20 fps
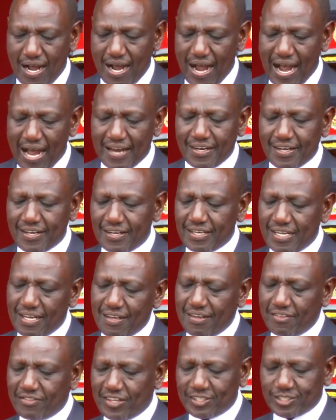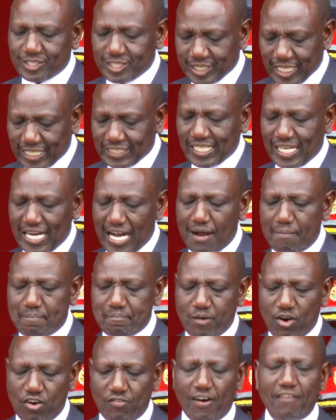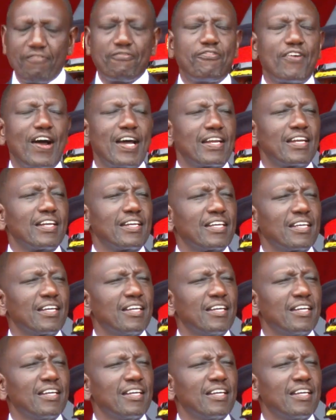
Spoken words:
and the setting up of a fund